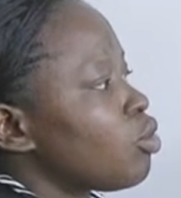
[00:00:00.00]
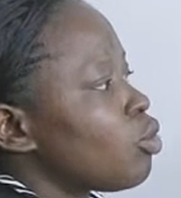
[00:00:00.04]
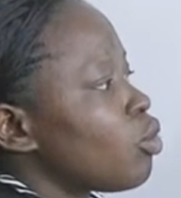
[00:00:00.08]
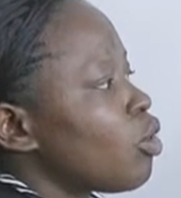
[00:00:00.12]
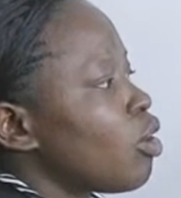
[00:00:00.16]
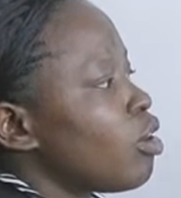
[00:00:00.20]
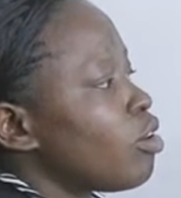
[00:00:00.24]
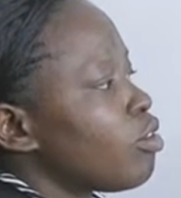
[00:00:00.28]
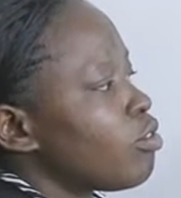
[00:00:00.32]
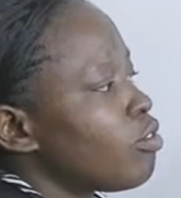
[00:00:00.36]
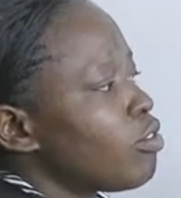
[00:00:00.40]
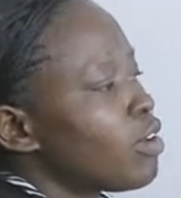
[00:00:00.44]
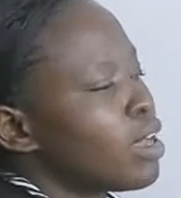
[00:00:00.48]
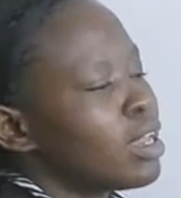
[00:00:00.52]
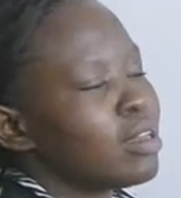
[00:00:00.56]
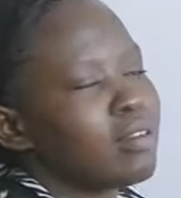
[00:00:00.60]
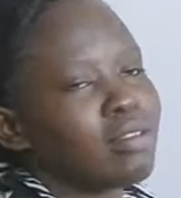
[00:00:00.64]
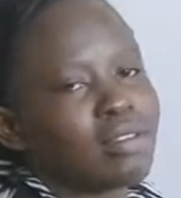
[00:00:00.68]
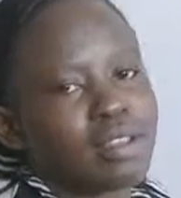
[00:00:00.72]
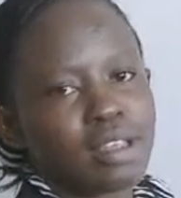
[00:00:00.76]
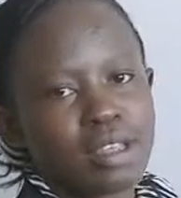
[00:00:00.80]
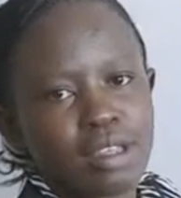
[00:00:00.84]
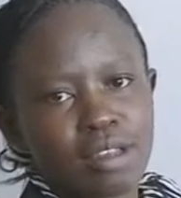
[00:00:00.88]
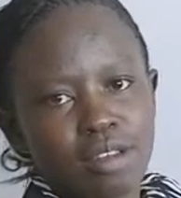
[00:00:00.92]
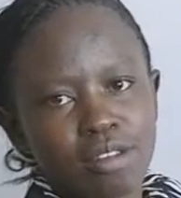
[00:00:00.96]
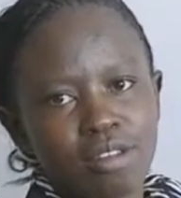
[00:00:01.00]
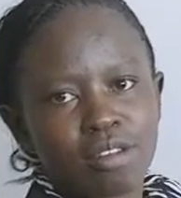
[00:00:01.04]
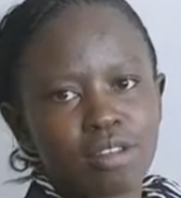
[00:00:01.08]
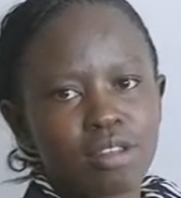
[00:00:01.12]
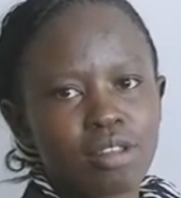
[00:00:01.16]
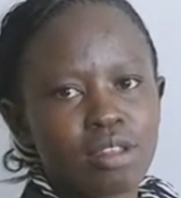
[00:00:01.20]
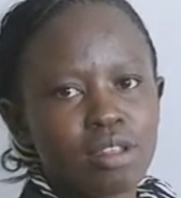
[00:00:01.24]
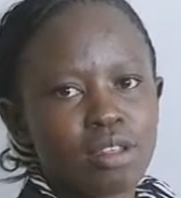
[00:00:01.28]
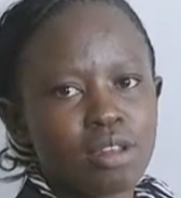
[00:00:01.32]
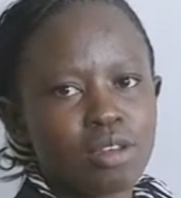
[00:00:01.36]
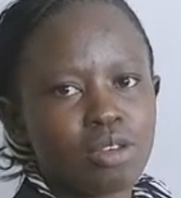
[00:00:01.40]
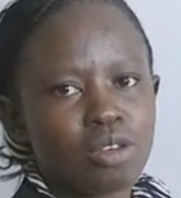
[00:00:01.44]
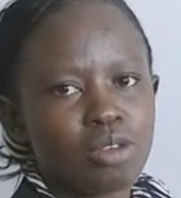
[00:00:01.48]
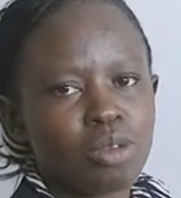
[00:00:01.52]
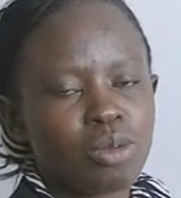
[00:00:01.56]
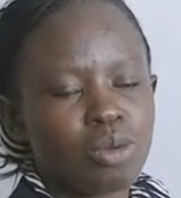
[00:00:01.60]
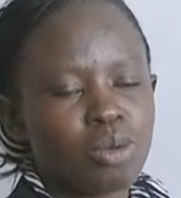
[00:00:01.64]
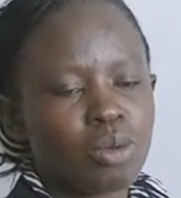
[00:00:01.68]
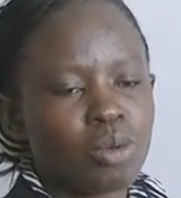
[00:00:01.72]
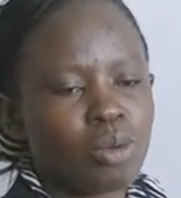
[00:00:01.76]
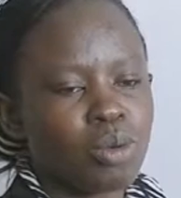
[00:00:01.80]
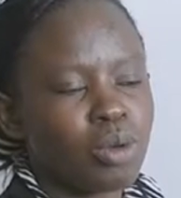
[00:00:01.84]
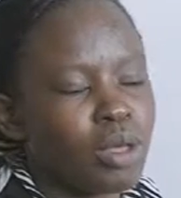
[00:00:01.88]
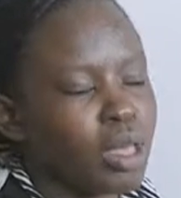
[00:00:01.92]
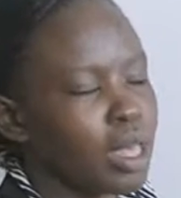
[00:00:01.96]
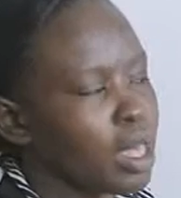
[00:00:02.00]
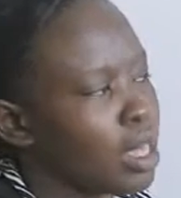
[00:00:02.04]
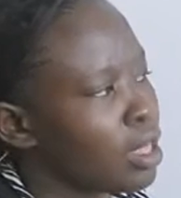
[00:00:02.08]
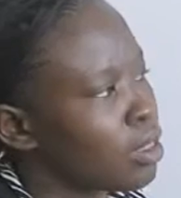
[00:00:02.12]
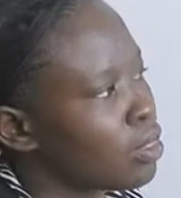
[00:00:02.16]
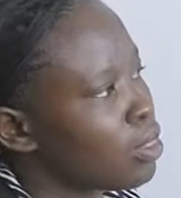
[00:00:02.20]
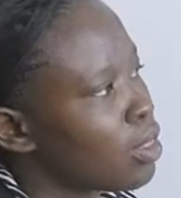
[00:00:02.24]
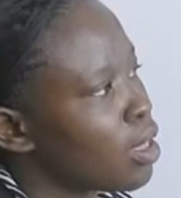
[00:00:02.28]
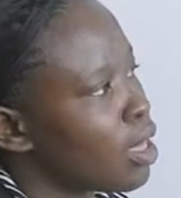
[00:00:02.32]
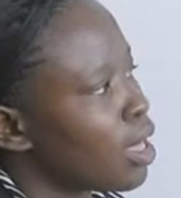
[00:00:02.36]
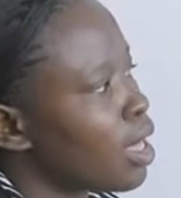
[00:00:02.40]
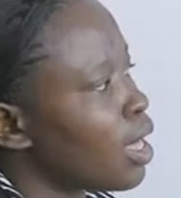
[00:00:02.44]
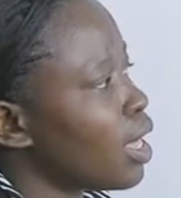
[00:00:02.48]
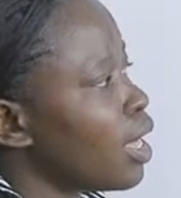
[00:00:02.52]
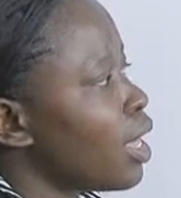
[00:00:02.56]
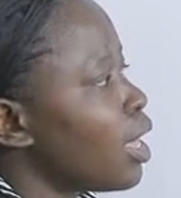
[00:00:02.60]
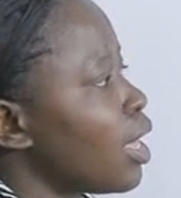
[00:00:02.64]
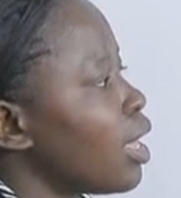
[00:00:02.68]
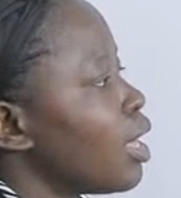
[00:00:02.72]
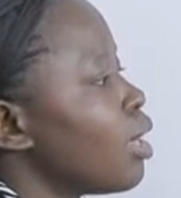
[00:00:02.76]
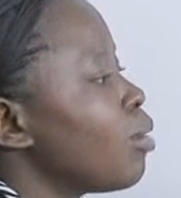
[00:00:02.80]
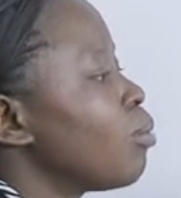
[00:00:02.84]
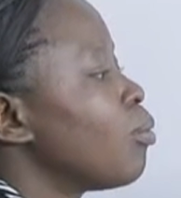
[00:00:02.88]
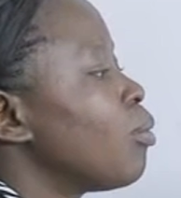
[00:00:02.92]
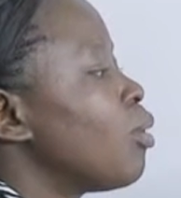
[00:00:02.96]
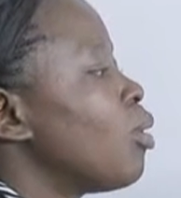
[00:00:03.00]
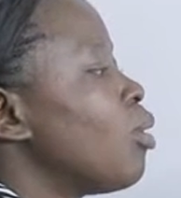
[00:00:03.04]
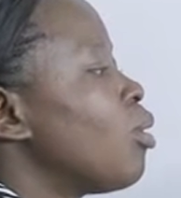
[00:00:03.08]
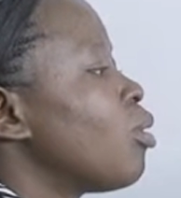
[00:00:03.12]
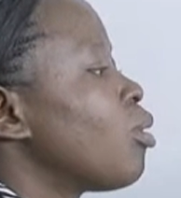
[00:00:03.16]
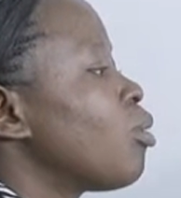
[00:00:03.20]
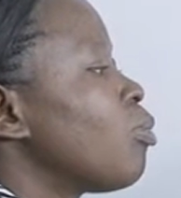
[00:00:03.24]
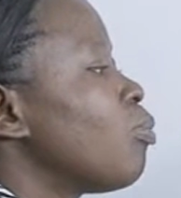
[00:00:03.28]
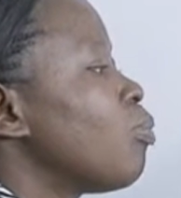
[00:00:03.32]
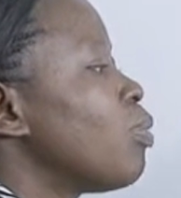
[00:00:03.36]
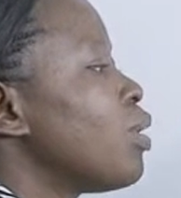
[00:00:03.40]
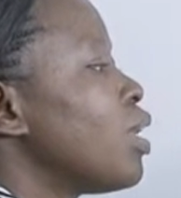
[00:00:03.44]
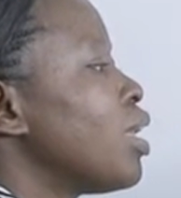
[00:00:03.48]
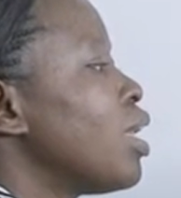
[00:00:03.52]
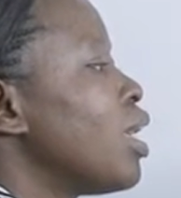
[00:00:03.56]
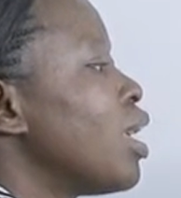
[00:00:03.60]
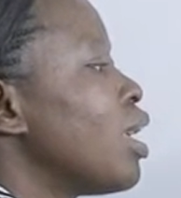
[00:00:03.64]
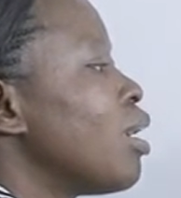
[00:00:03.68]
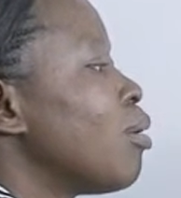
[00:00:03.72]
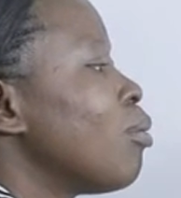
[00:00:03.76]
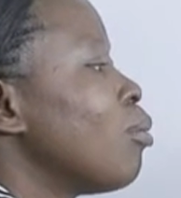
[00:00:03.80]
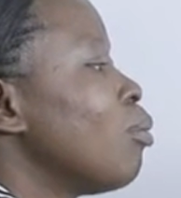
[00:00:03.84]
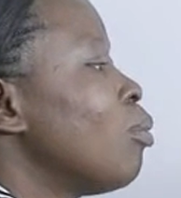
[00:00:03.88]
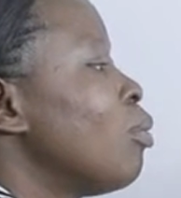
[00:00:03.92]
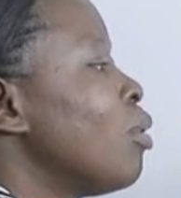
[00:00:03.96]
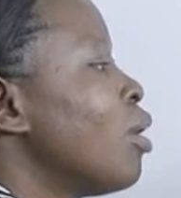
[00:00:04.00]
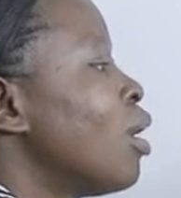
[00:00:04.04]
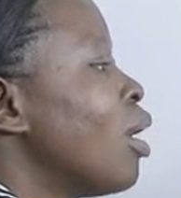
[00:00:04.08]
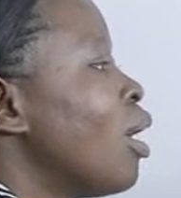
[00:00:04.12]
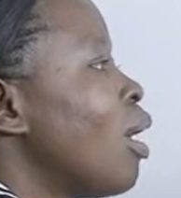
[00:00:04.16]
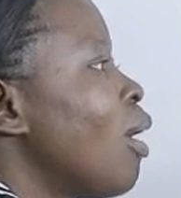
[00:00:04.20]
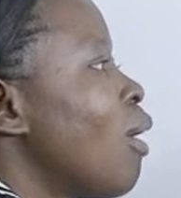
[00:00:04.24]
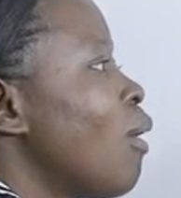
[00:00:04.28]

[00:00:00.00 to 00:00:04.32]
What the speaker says: convert it to either AM or PM,